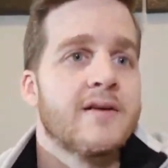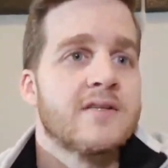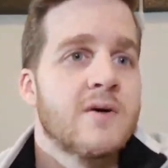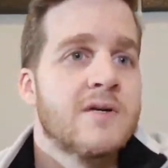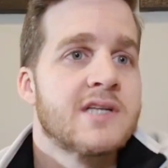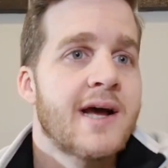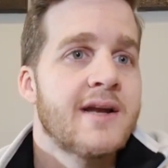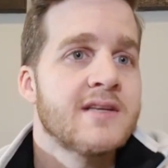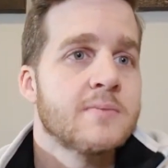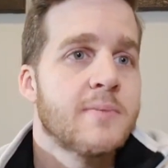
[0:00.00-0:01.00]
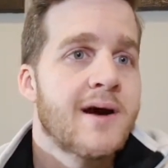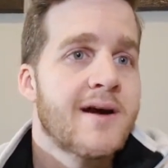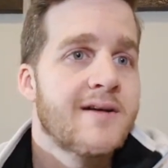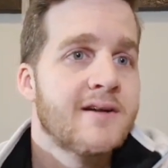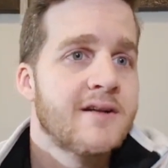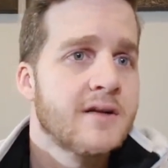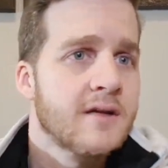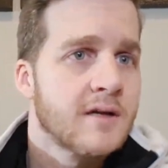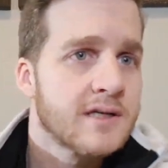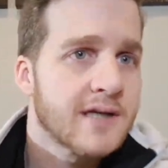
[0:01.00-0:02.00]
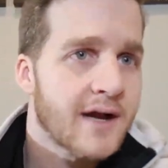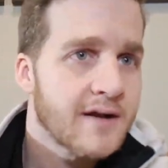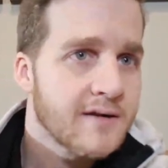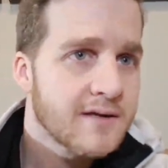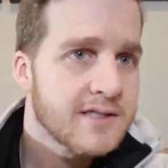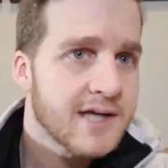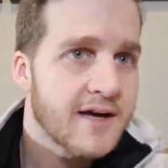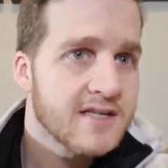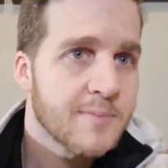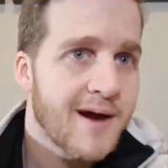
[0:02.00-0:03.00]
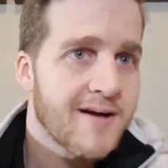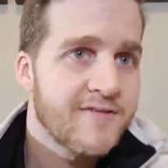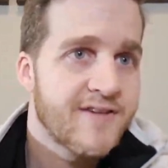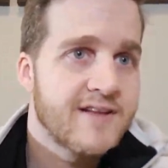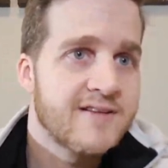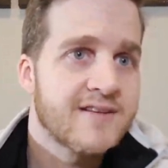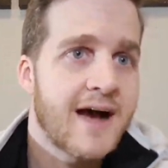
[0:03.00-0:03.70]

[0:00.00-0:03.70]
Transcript: So Dinah-spired vids.